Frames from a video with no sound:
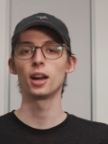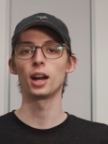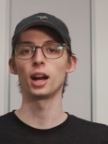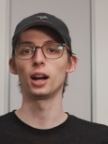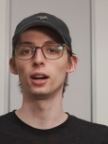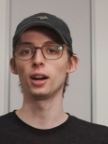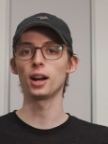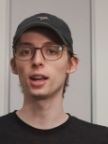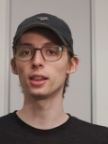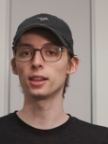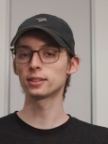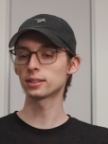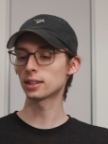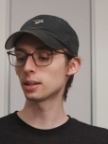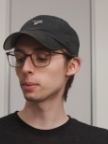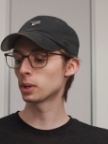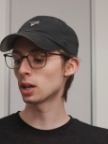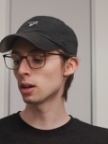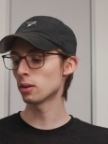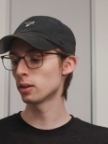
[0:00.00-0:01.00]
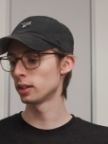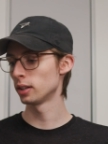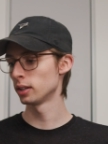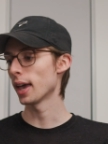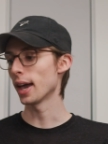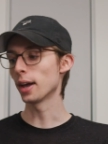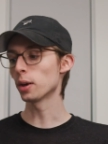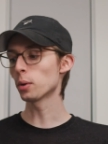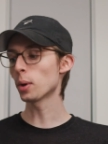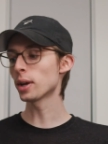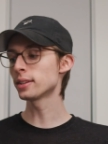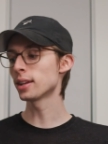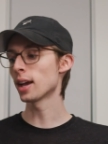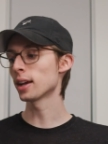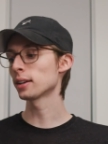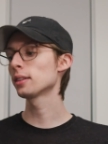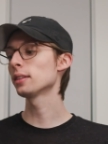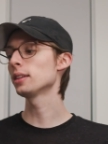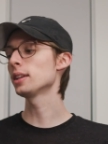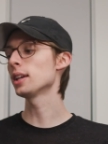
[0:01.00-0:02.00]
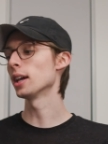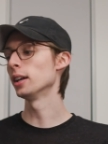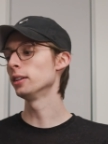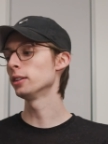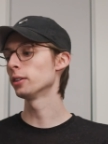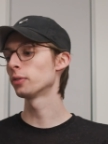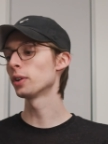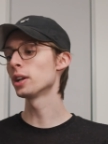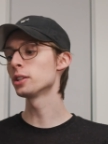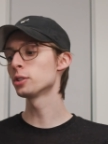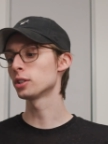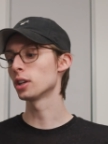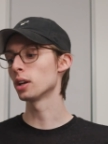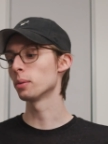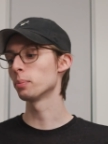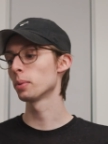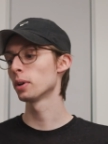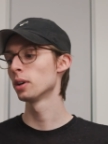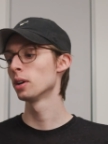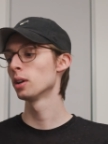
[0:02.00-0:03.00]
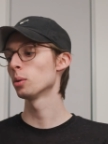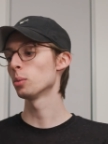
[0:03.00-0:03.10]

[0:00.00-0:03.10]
All right, let's keep going. How do I tactically end a friendship